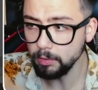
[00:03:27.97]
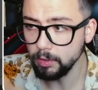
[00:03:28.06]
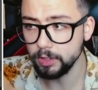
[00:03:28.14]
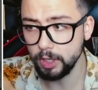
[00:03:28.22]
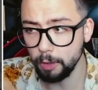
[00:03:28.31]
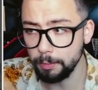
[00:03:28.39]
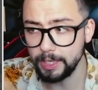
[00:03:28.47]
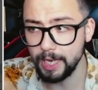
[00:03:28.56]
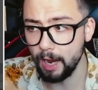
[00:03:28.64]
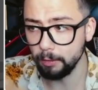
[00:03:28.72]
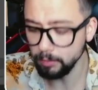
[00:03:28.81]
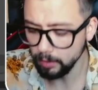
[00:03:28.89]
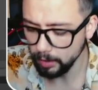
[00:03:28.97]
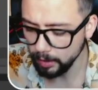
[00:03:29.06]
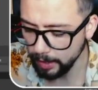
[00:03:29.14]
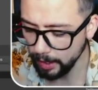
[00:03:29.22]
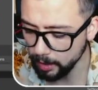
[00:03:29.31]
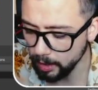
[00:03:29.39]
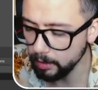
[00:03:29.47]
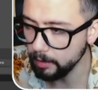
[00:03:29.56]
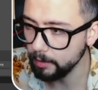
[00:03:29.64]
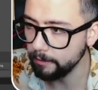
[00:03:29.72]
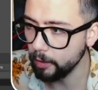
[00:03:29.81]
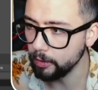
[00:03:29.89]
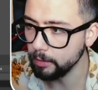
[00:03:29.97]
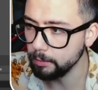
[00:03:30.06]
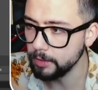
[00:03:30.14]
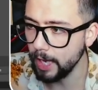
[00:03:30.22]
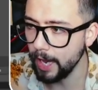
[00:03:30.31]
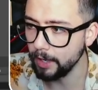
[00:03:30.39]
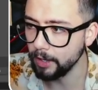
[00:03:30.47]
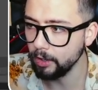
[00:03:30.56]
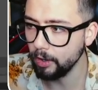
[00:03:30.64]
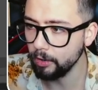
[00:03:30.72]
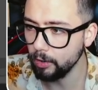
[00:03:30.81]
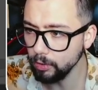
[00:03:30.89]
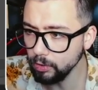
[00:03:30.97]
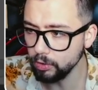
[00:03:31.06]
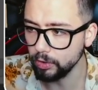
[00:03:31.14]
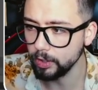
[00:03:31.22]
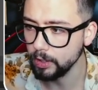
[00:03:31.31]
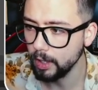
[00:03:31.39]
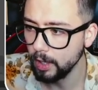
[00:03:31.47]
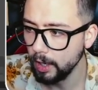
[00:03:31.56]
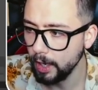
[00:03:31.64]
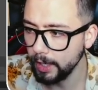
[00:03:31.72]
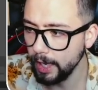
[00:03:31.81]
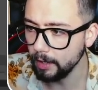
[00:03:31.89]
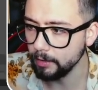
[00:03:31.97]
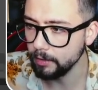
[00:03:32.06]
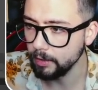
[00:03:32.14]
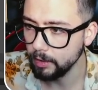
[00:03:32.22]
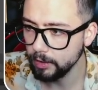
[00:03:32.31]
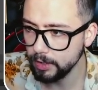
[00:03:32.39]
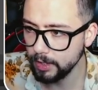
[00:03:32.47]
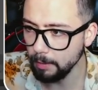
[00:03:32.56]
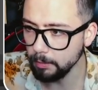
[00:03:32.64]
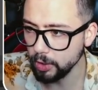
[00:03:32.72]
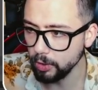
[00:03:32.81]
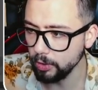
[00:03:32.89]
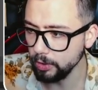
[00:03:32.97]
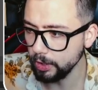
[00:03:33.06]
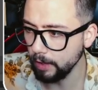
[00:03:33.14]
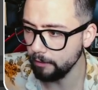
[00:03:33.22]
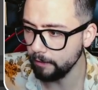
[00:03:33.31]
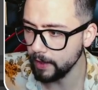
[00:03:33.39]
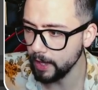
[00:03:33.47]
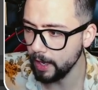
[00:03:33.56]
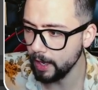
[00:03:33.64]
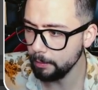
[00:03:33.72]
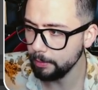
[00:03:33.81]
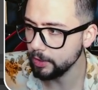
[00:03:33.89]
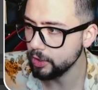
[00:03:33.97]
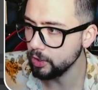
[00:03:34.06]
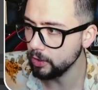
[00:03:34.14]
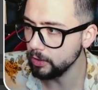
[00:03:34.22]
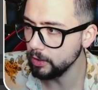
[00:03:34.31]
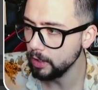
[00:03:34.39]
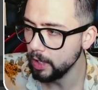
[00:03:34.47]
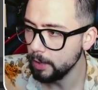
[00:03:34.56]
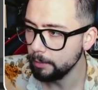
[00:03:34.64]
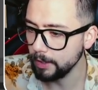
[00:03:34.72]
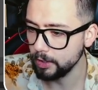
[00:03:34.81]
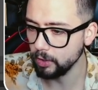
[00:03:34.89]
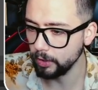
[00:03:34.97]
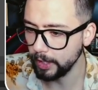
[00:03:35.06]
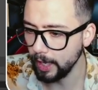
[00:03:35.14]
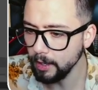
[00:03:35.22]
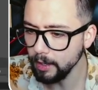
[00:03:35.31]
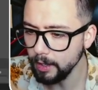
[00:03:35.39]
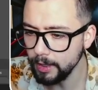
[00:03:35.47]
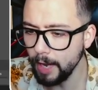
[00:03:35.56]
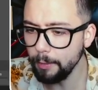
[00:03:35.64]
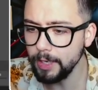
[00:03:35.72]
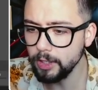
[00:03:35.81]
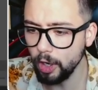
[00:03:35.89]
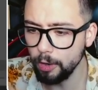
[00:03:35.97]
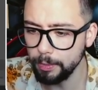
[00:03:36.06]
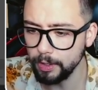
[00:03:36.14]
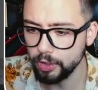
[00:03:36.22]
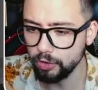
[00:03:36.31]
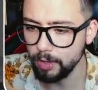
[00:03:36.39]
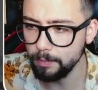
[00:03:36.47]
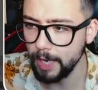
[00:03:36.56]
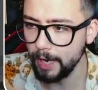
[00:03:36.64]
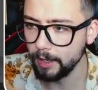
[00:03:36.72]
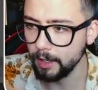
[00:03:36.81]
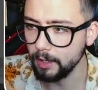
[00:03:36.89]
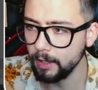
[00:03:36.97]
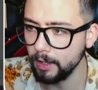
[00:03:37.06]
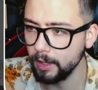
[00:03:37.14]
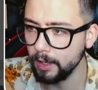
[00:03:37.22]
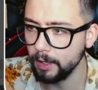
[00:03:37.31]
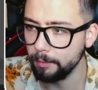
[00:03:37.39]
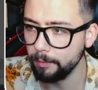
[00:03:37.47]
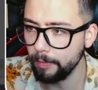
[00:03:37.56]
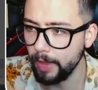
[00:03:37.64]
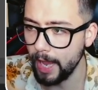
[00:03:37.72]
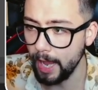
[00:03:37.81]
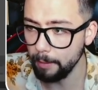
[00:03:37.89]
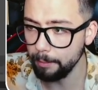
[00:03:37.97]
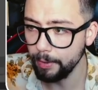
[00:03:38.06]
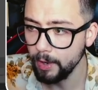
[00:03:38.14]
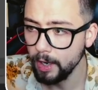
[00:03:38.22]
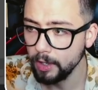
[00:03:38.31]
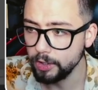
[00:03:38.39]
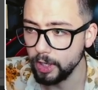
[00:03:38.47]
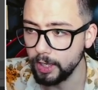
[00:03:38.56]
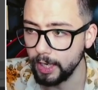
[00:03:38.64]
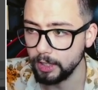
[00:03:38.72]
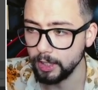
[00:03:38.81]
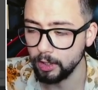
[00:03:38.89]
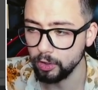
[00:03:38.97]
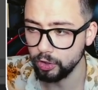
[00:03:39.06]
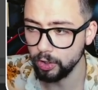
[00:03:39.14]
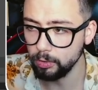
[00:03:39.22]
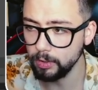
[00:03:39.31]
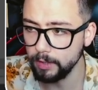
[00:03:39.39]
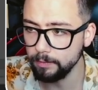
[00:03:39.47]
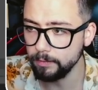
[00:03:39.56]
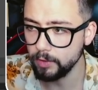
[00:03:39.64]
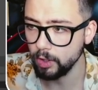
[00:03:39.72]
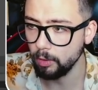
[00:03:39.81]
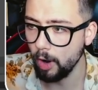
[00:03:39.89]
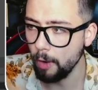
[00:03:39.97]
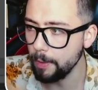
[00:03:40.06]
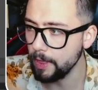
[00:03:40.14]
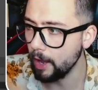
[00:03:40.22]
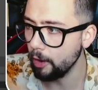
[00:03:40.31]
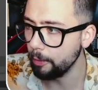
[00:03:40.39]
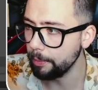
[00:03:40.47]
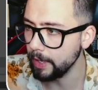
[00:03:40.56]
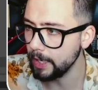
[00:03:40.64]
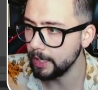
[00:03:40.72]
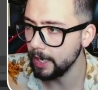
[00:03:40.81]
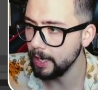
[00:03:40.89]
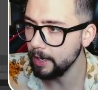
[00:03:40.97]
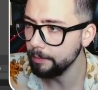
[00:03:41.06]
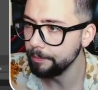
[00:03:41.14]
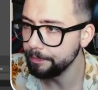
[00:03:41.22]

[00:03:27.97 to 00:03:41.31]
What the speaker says: because it'll be down, and then volume to end on 100. Again, same source, everything like that. Press done. Press done again. Now we need to open the Stream Deck app so you can actually control it. So open that up in here.